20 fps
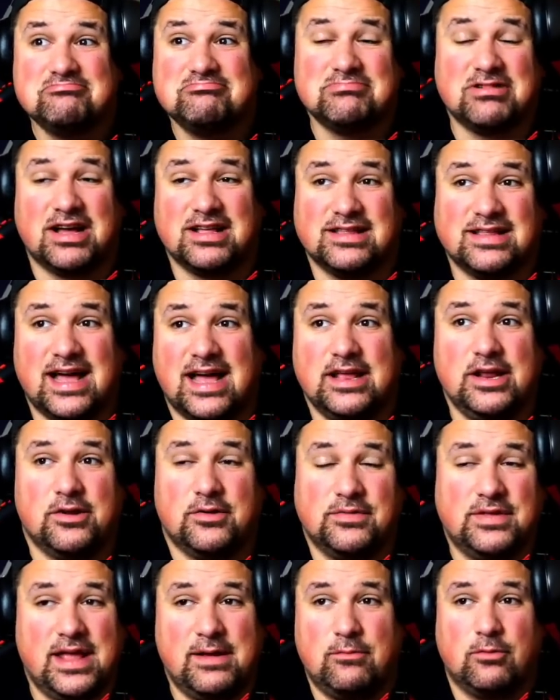a lot, you know,
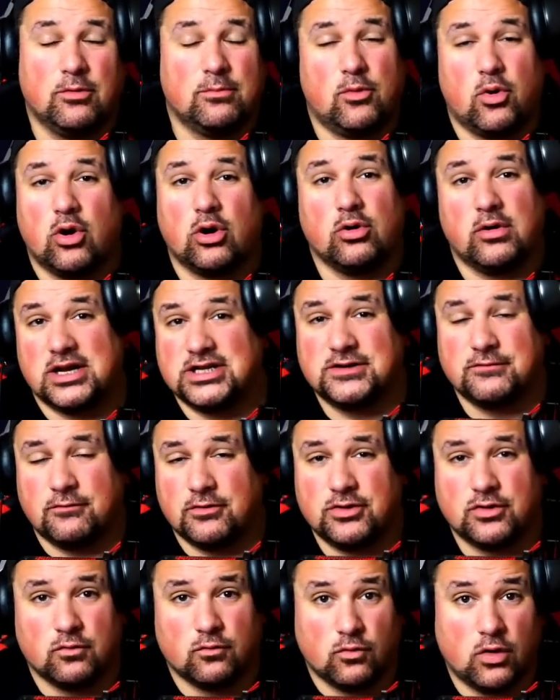they were more aggressive
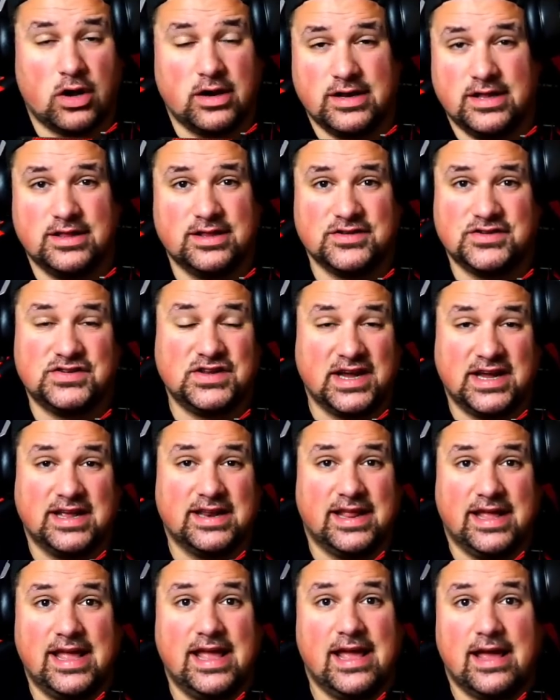with the run in the second
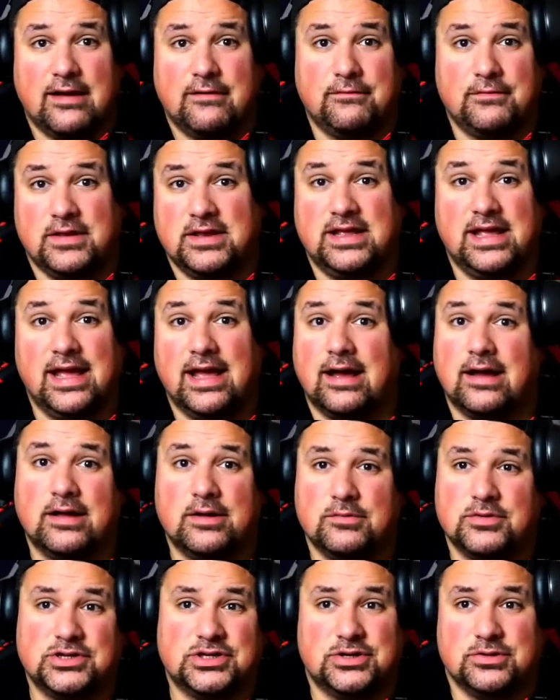half. And yeah, it
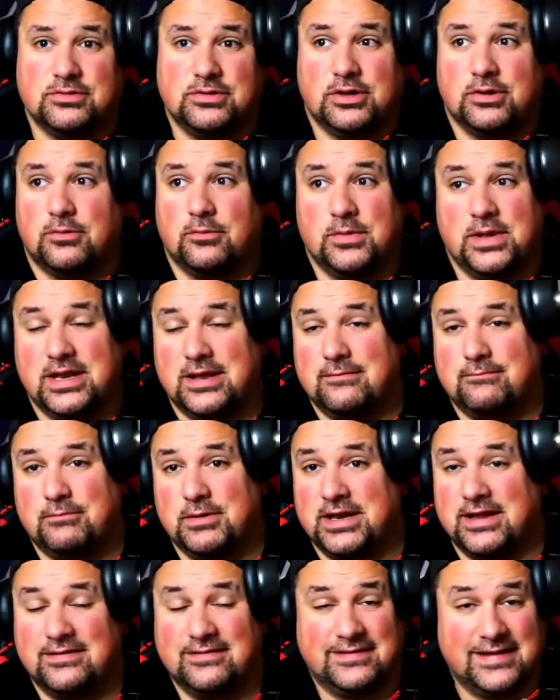was, you know, we
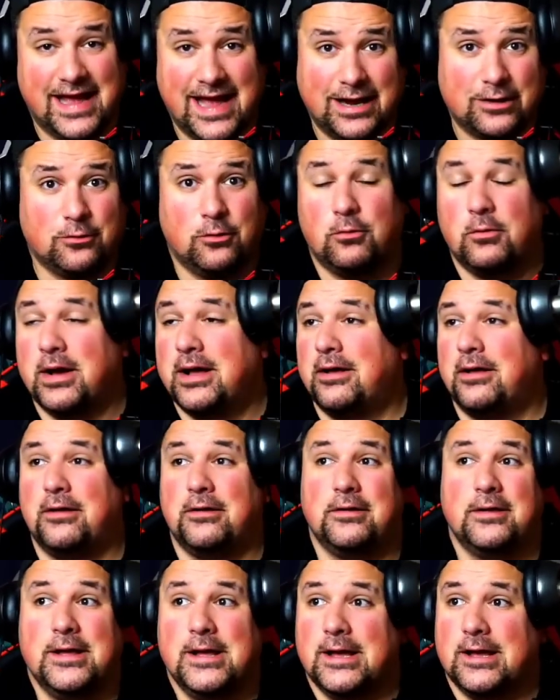didn't tackle
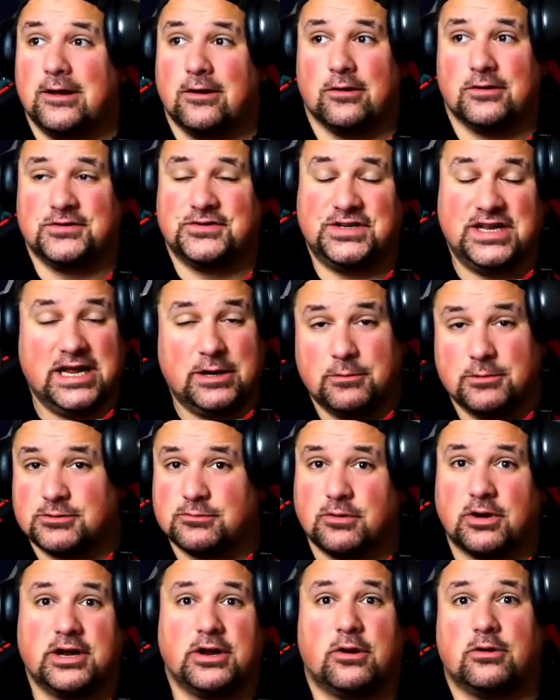well. Zeke was
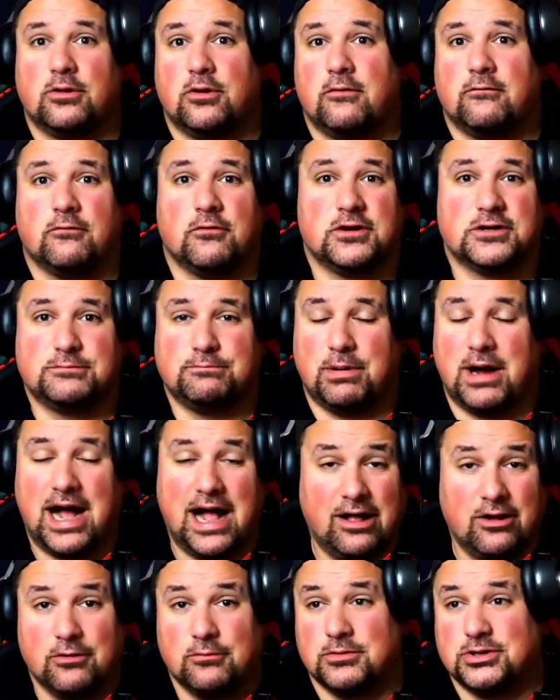running all over us.
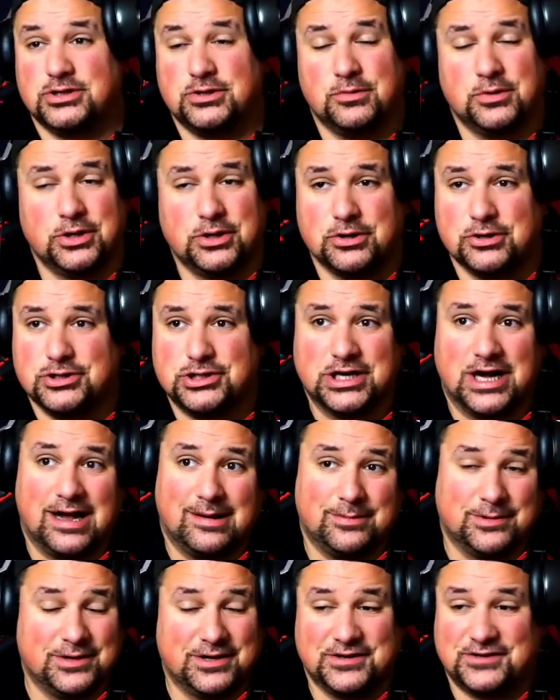Pollard was doing a good job
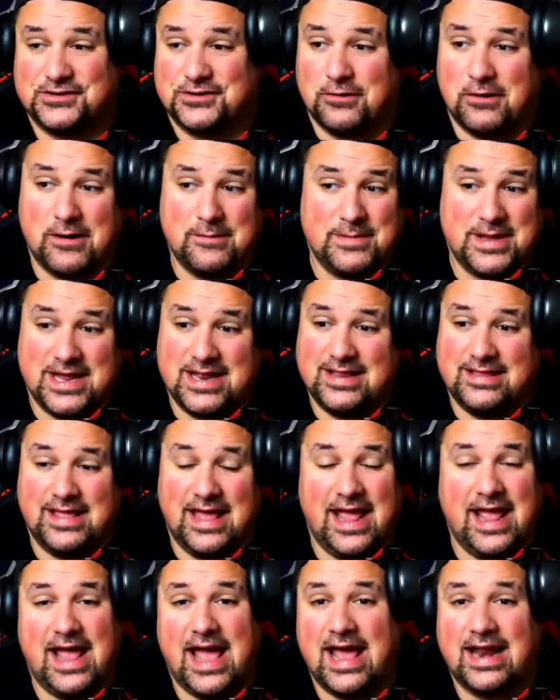on us. So, I mean,
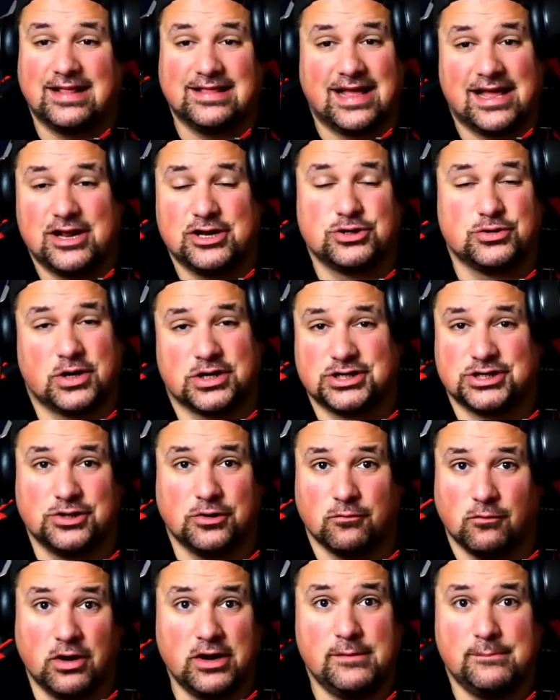they had a lot of trust in their
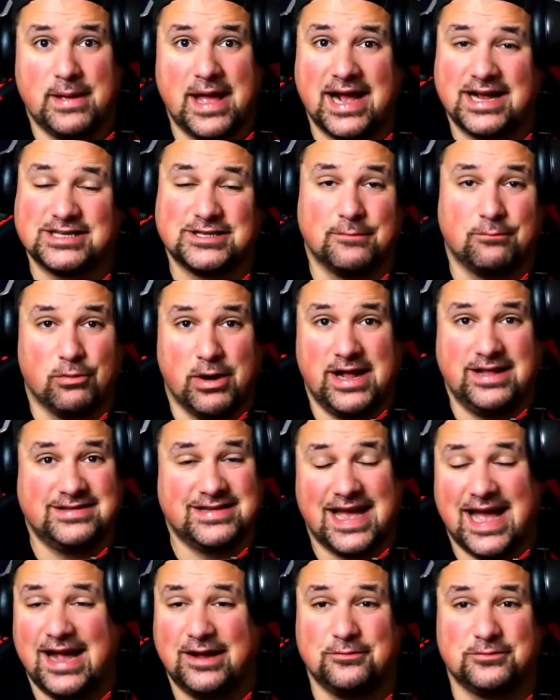running backs to break
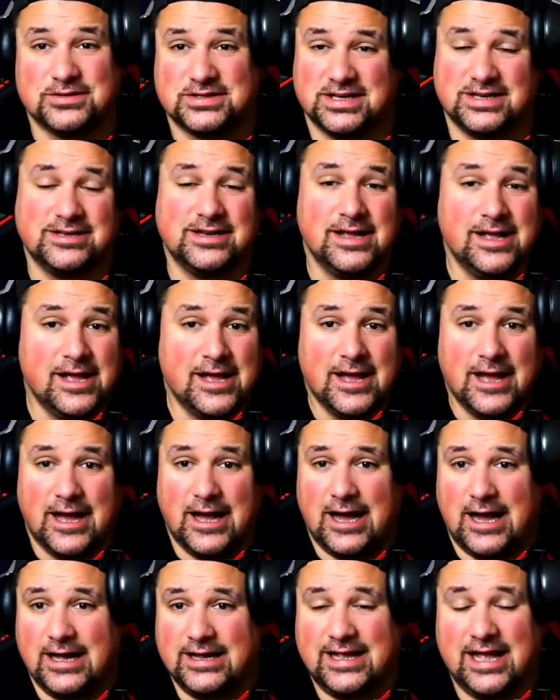tackles and
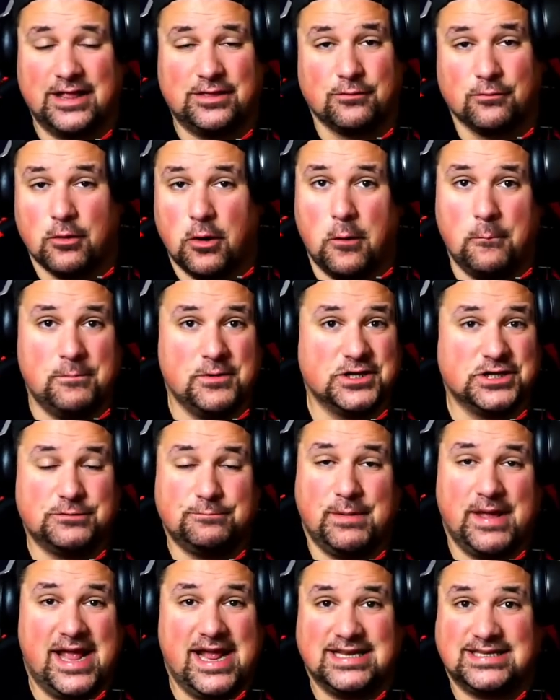get through open
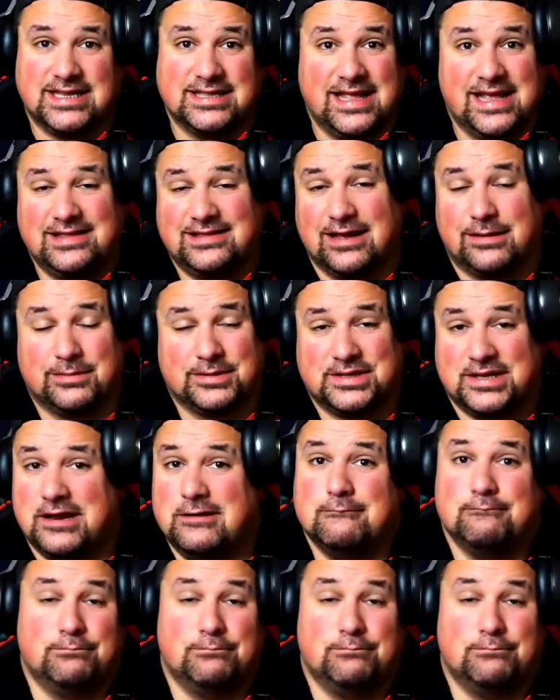space. And they double teamed